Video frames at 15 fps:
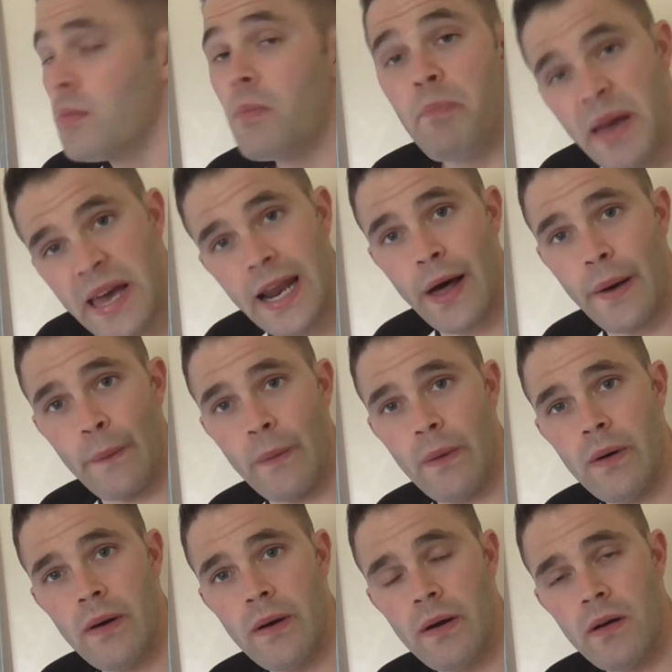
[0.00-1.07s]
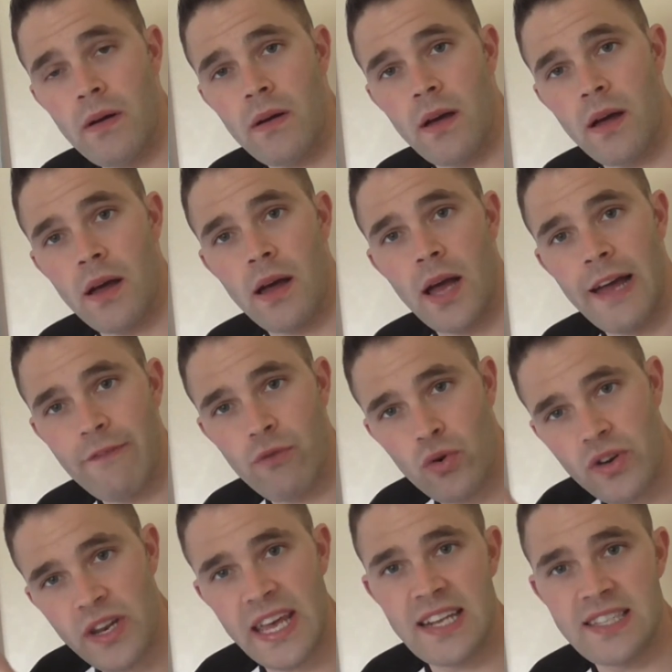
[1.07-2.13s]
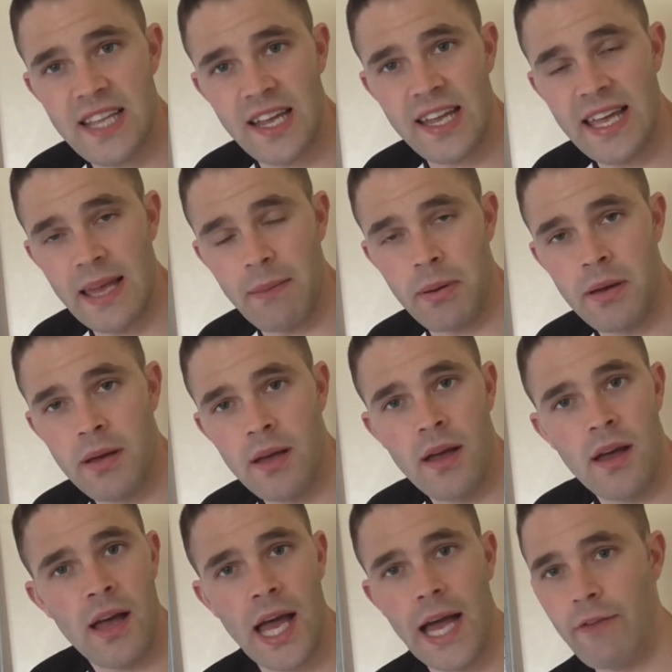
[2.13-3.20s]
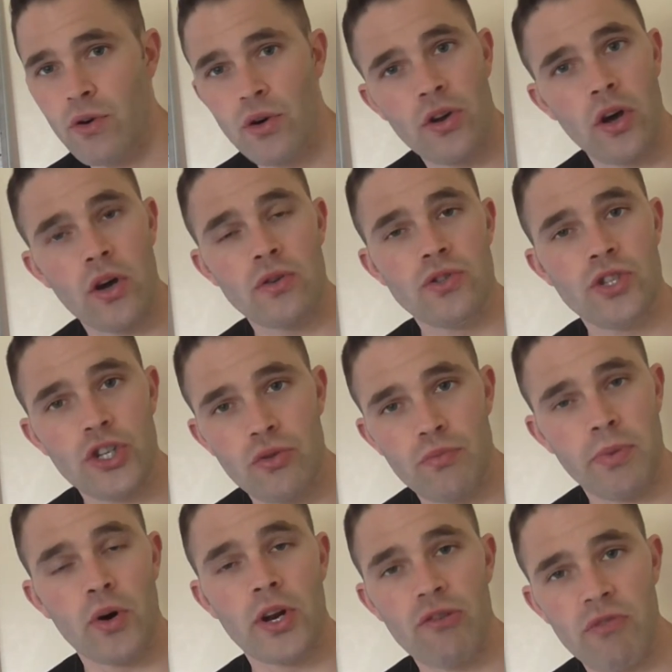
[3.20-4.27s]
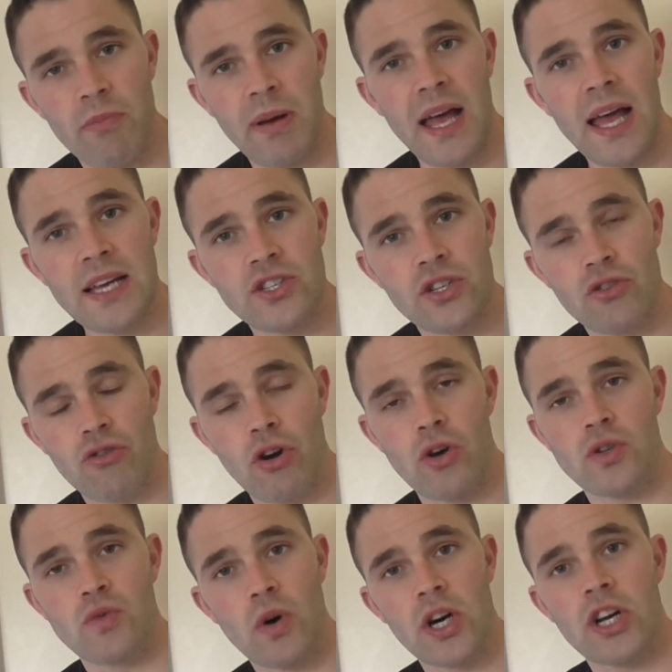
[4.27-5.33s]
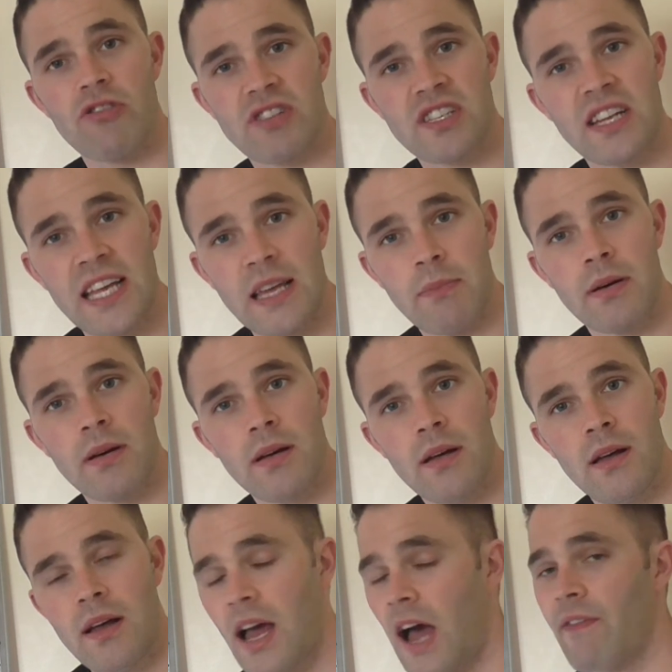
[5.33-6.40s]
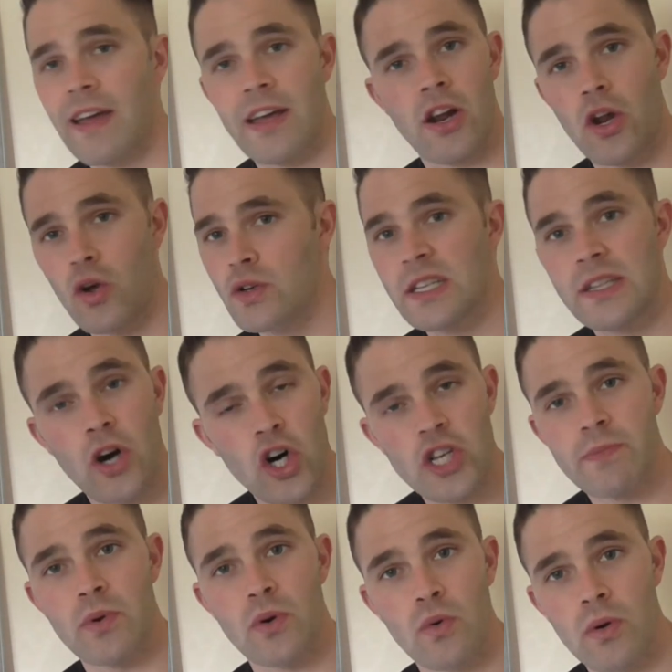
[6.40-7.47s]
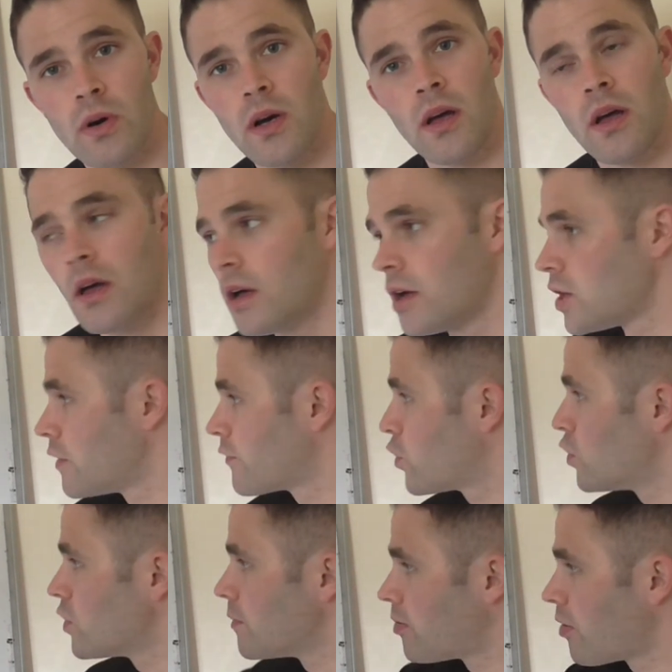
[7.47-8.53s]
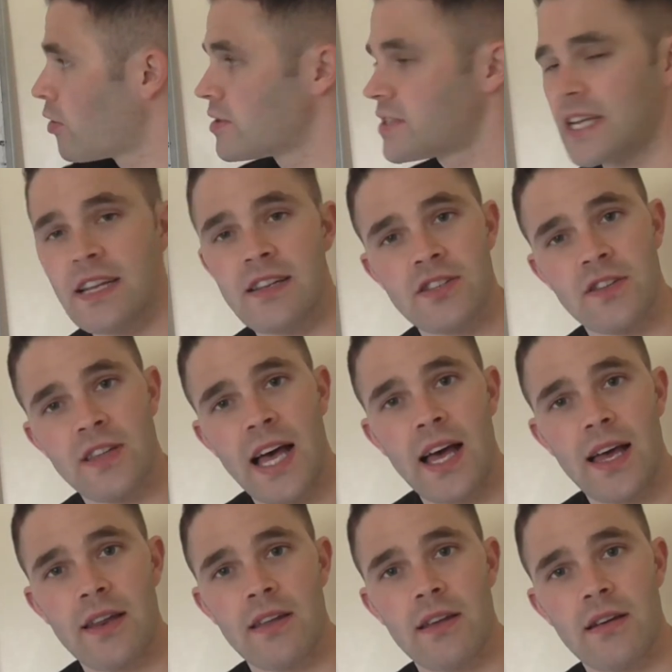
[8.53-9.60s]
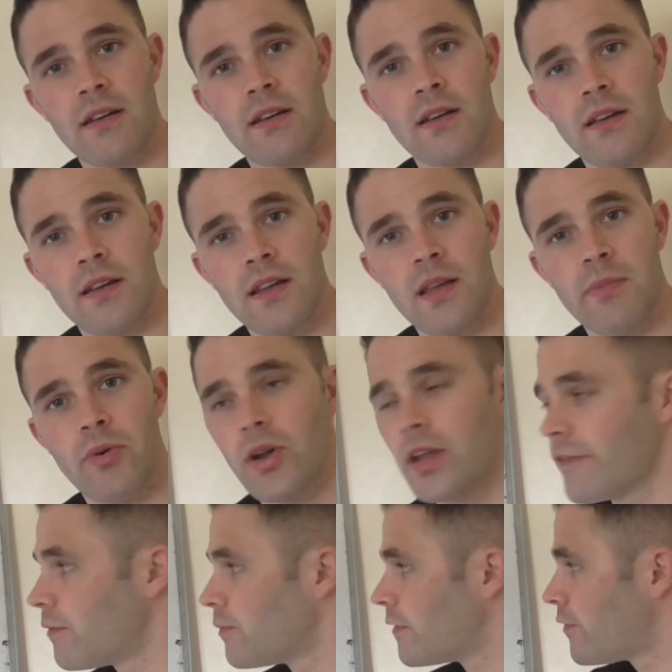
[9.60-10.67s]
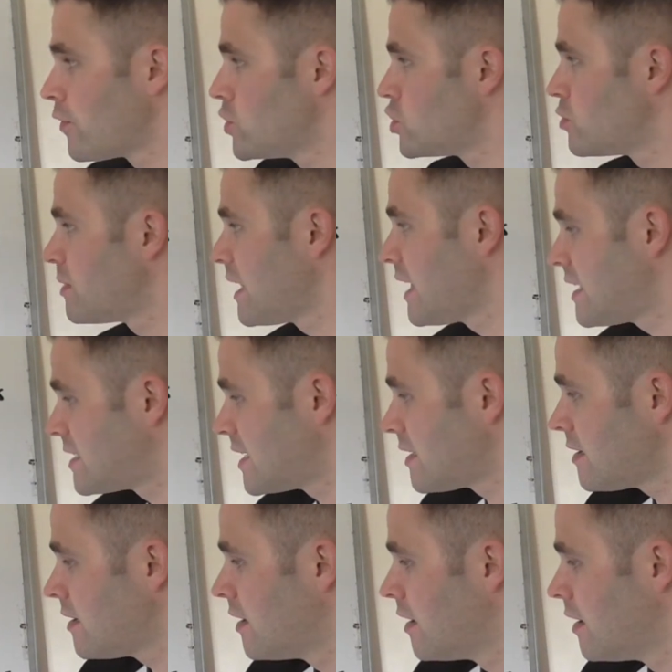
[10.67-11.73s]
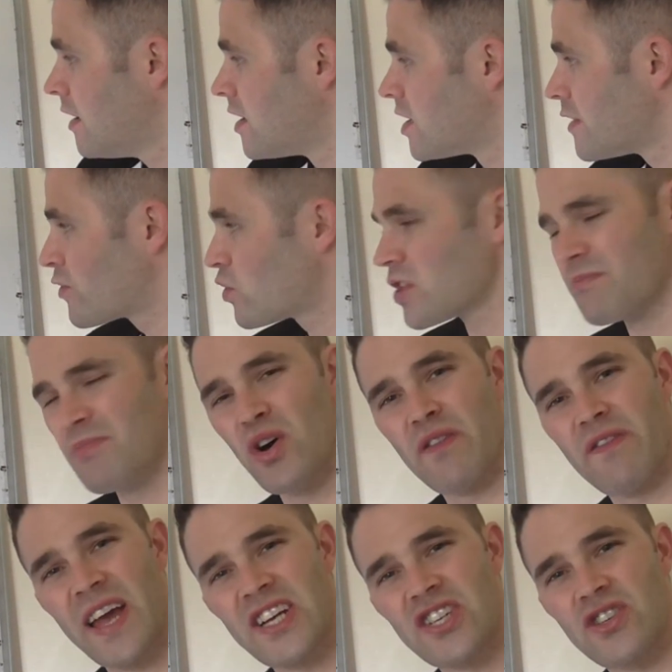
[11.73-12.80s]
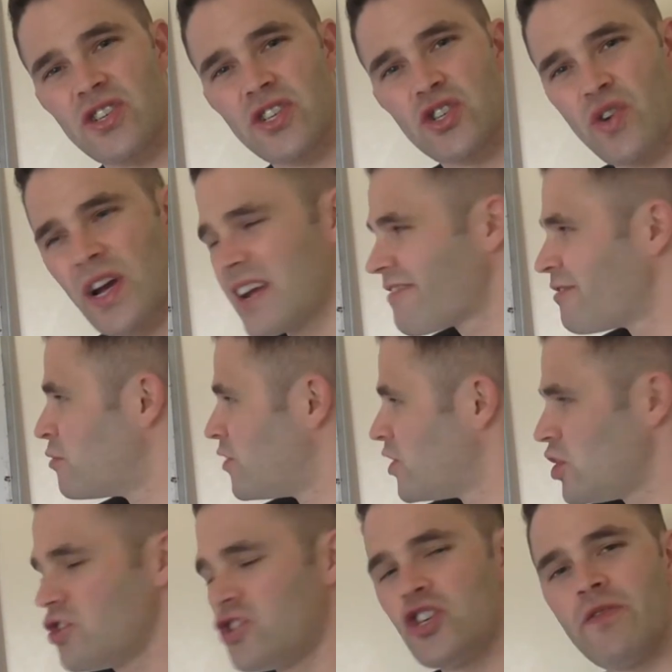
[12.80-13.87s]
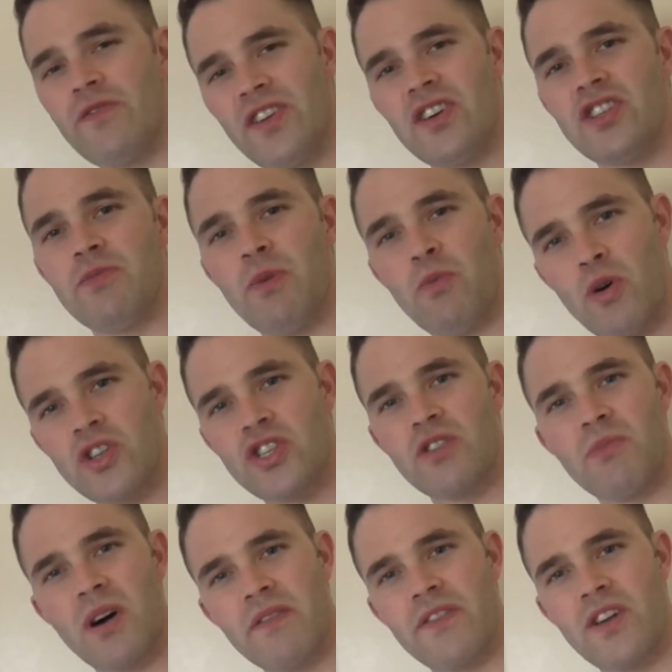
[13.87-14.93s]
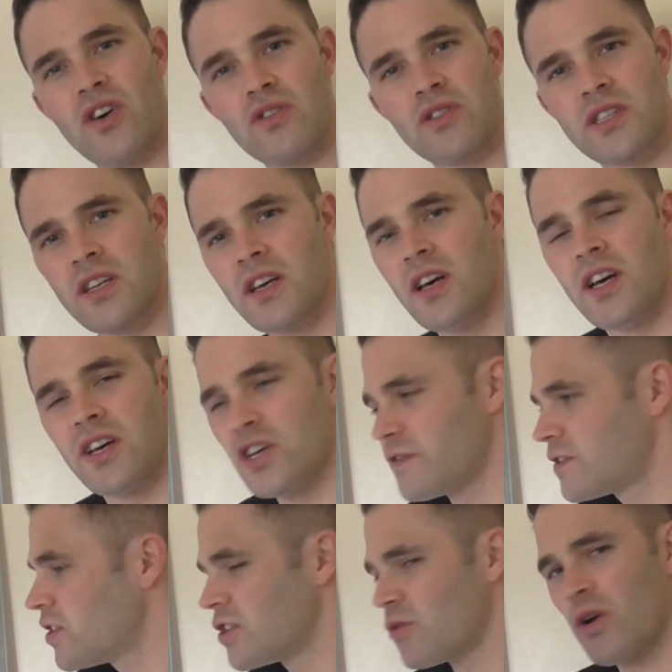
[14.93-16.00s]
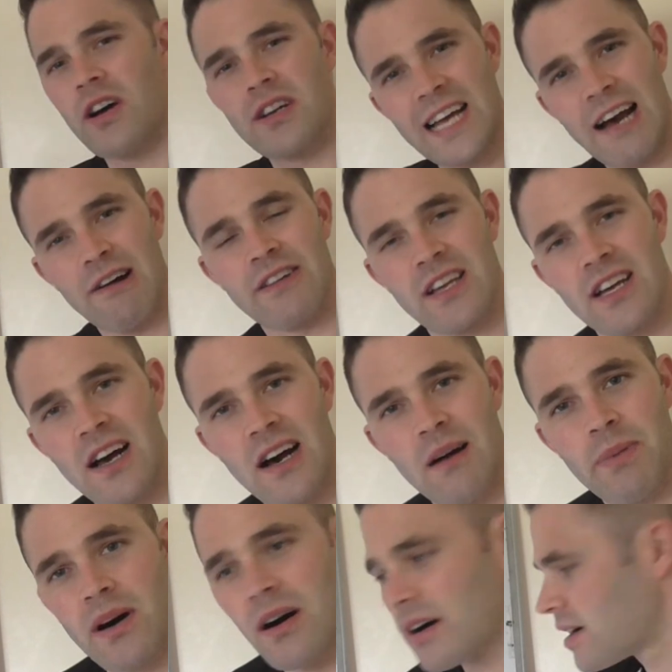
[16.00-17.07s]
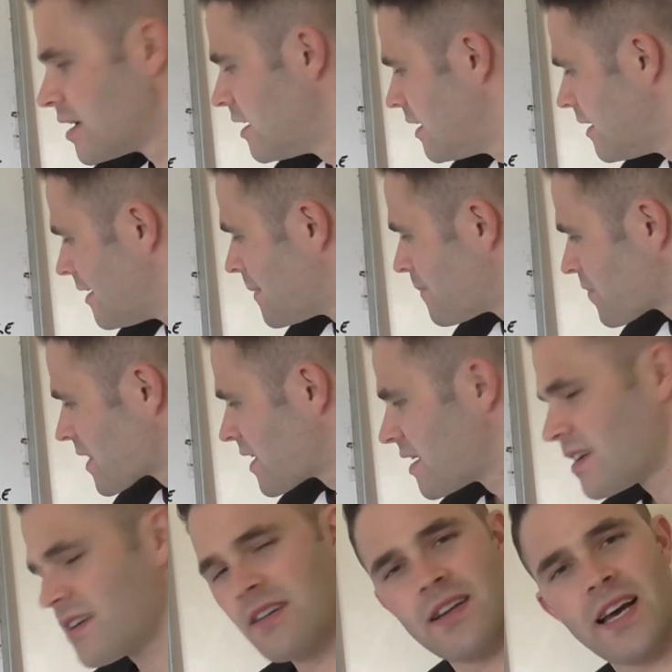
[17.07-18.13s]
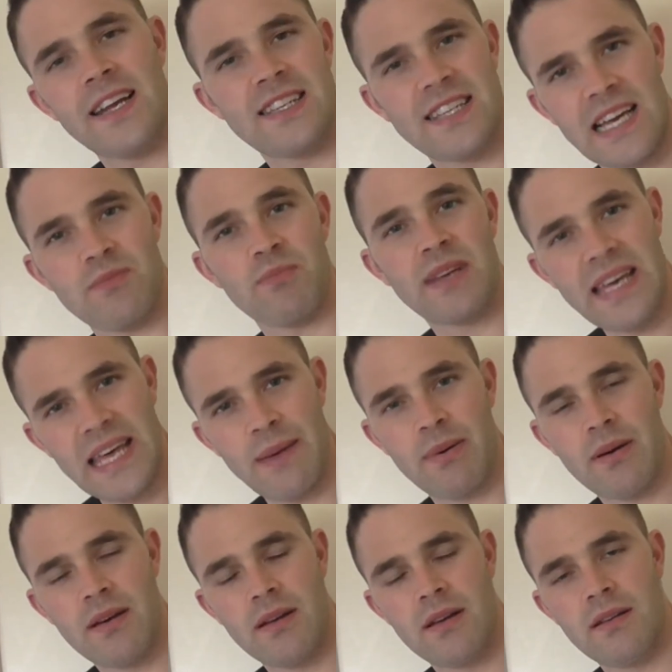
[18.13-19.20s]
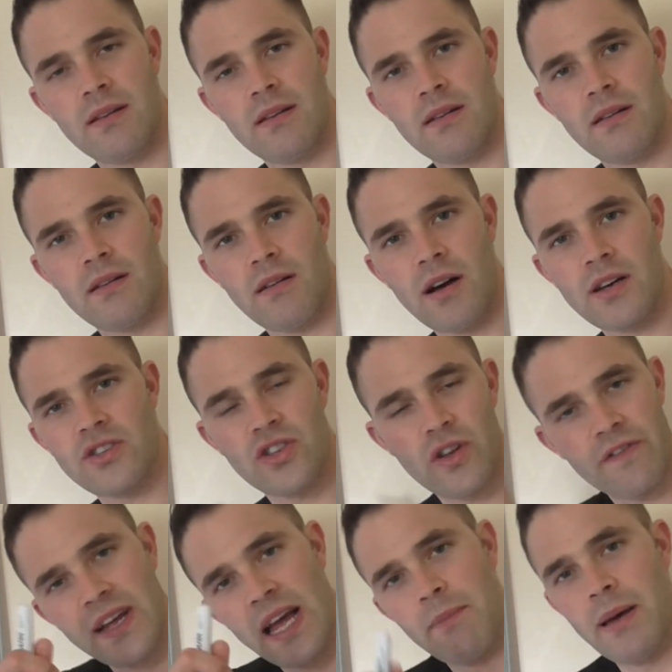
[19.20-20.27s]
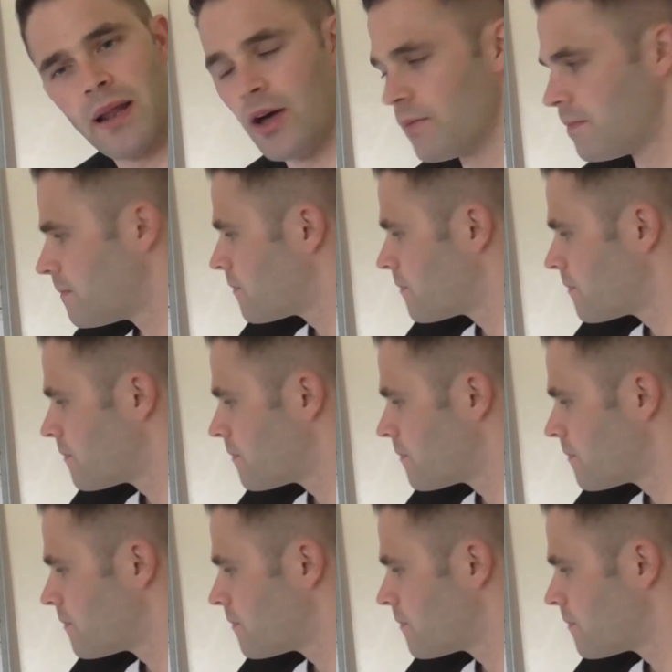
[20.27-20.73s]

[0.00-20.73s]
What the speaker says: Pillow. Everyone needs their kip. Everyone knows your body repairs and grows while you're asleep. And that includes in the hospital. You've got the proteins and that in your body from the food you've been eating. You've got the motivation to train from all the YouTube videos you've been watching in my vlogs. You've done your workout in the car park. Now you need to get some kip. Alright, so don't forget a pillow.